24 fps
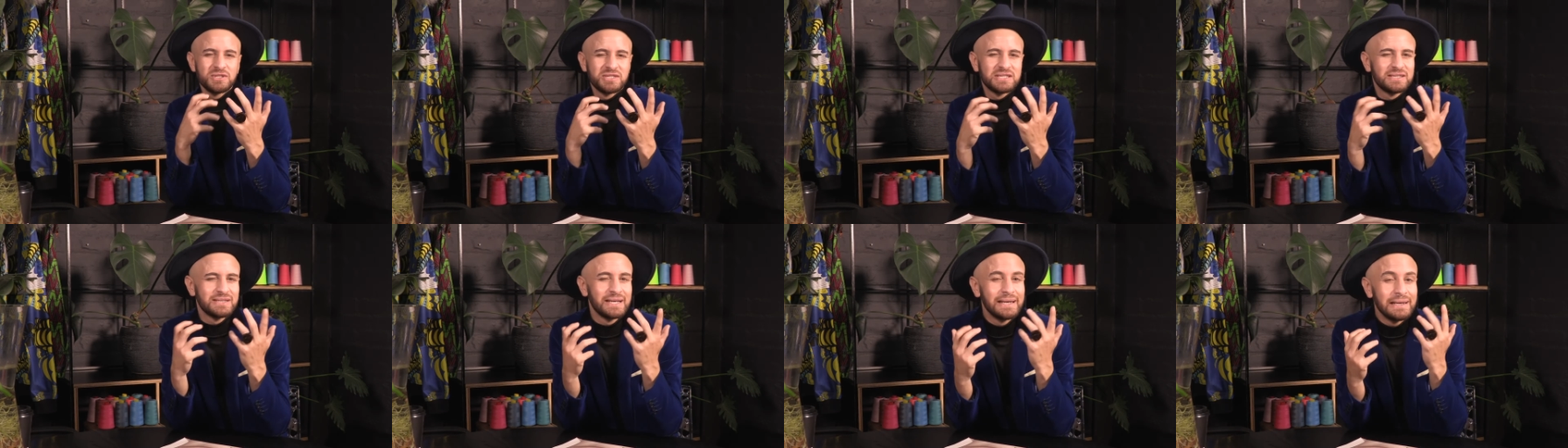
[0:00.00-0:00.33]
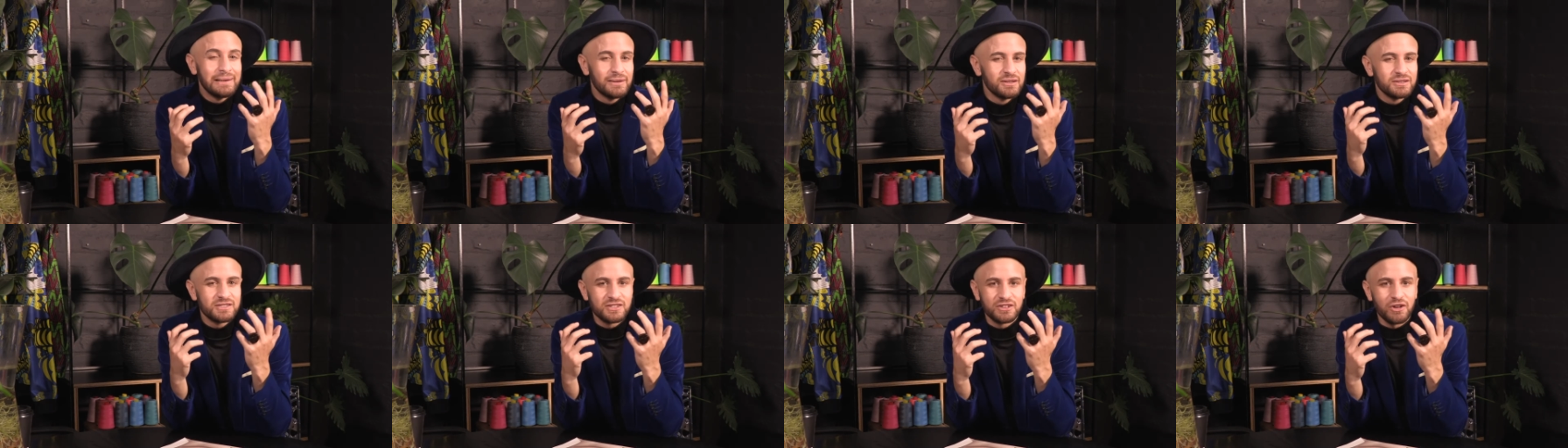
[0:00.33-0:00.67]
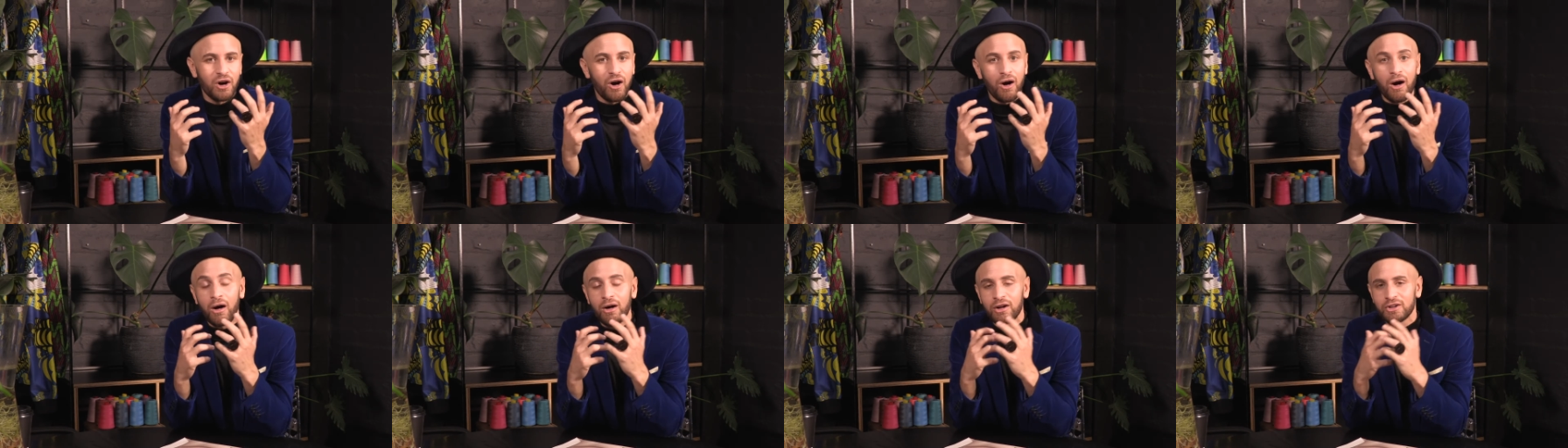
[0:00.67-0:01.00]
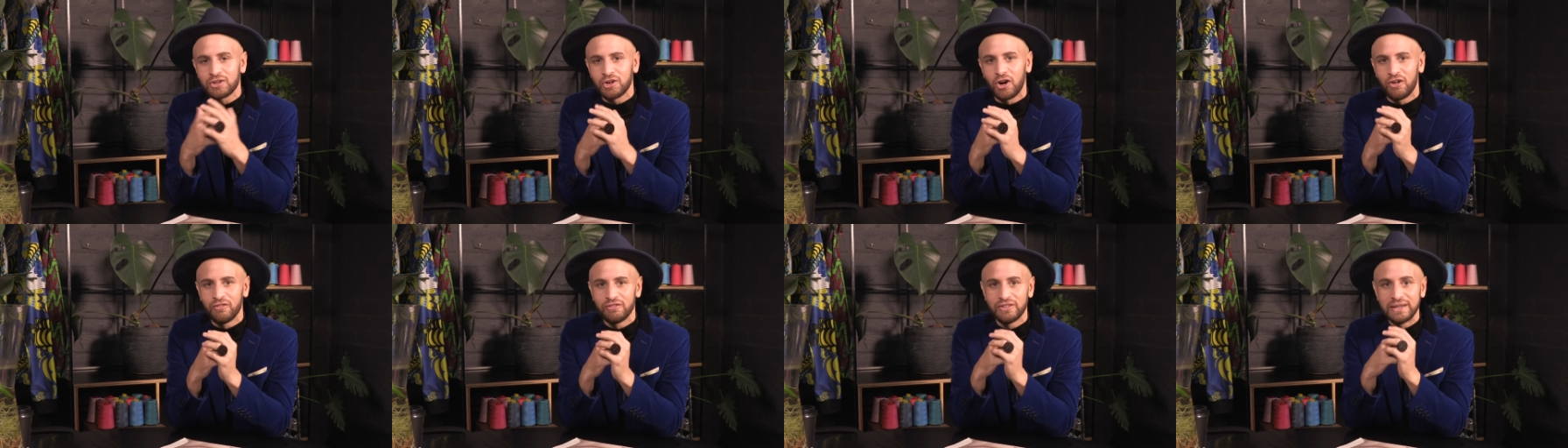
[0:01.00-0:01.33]
steals the
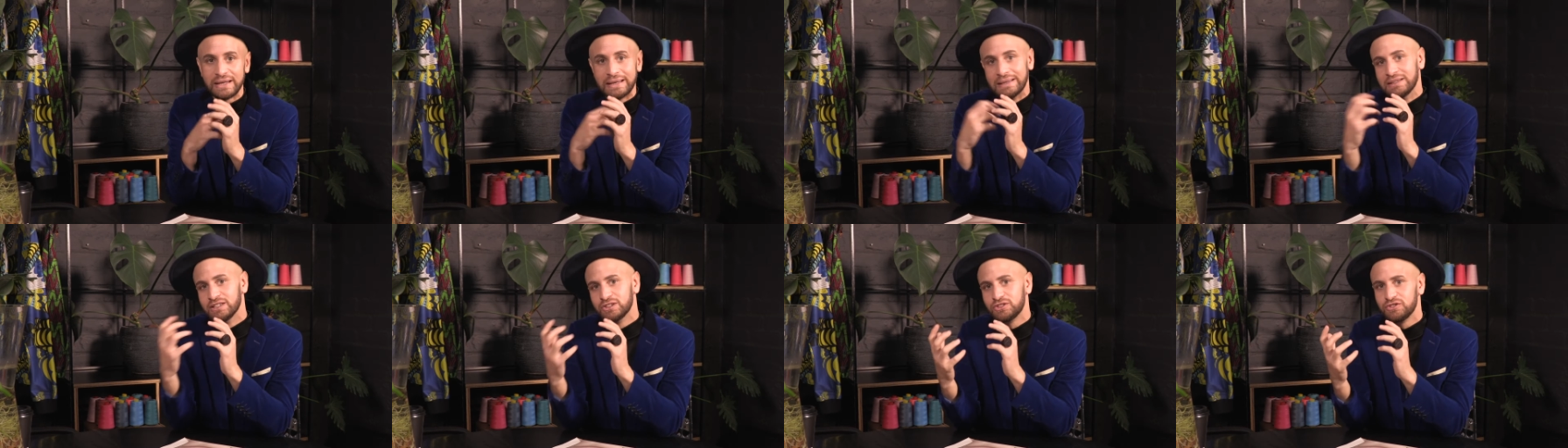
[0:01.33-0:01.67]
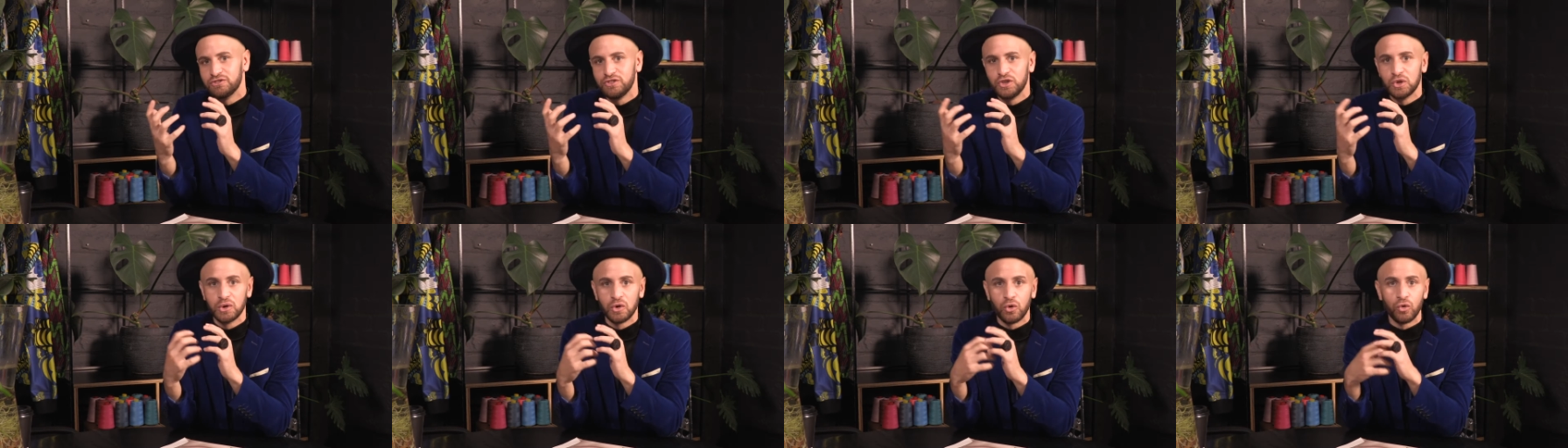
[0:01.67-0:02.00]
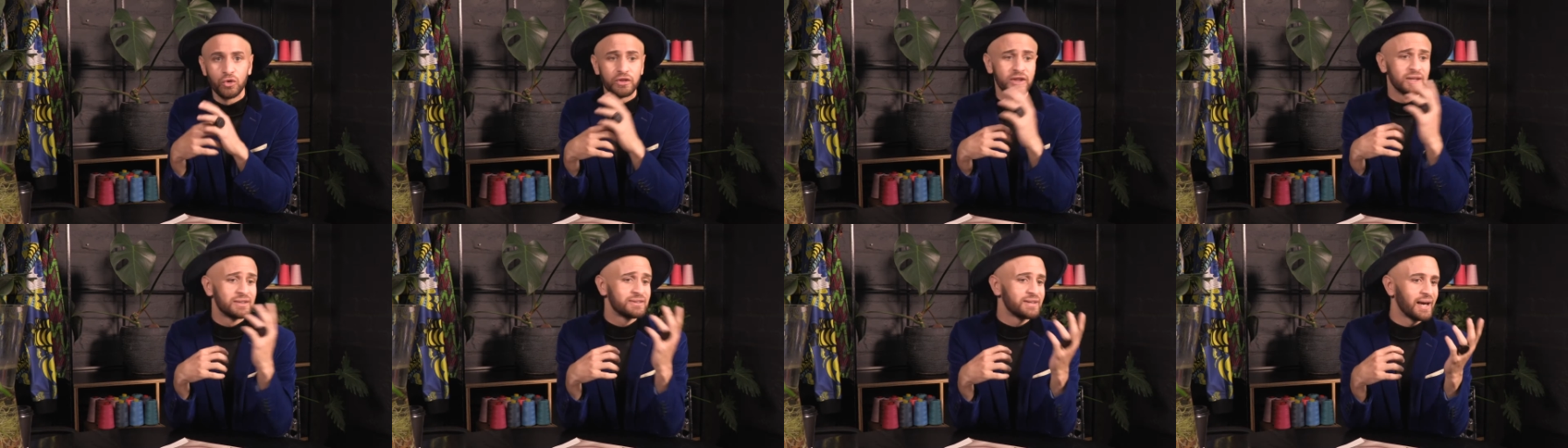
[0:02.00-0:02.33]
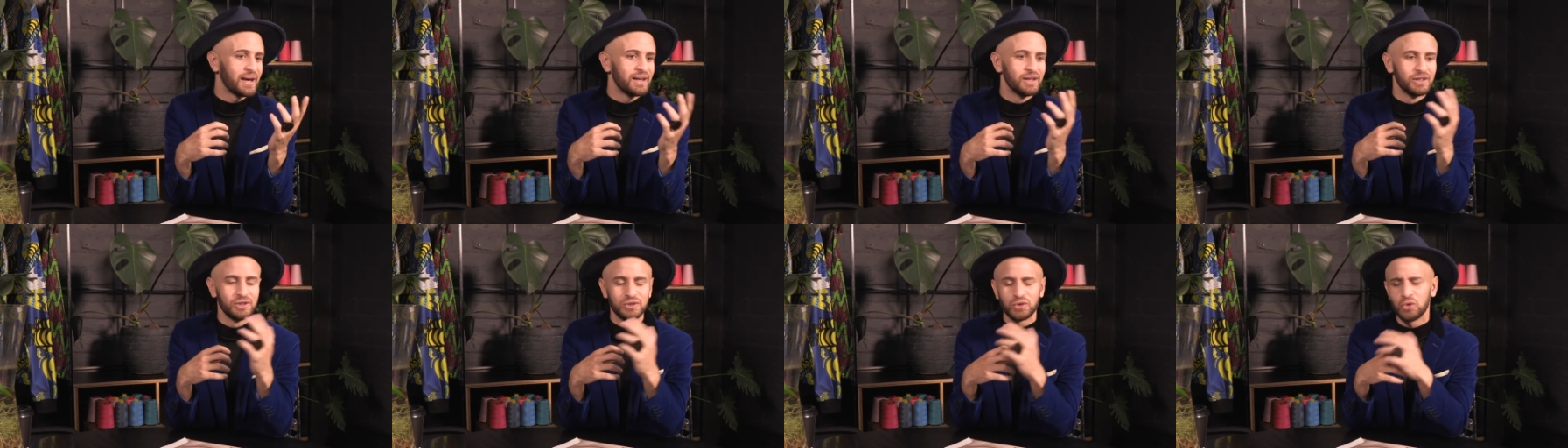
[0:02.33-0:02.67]
heart of the interviewer or the
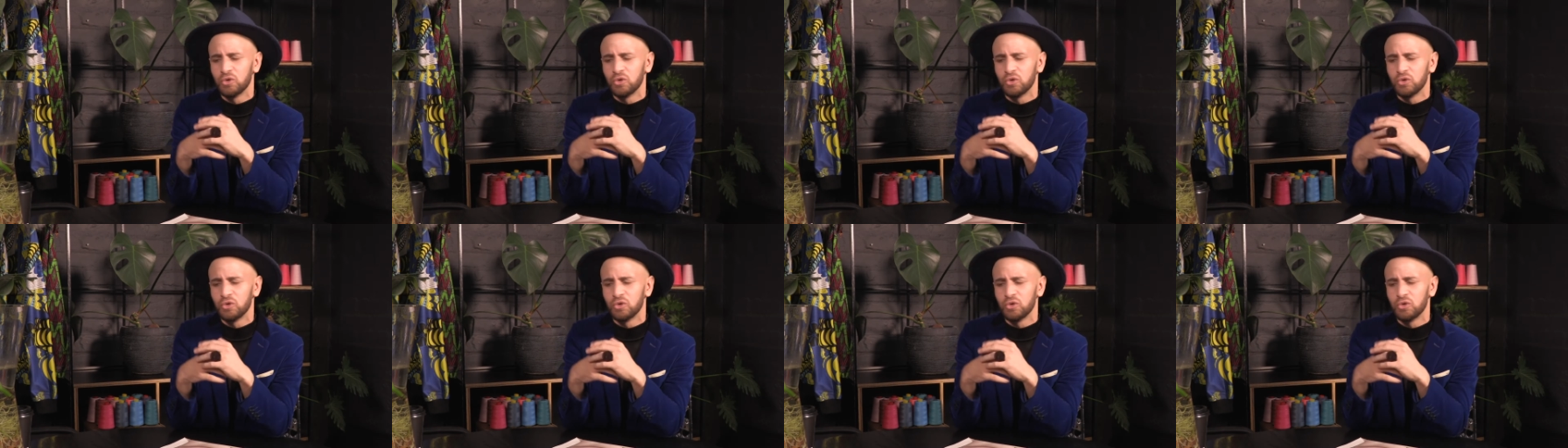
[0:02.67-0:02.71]
talent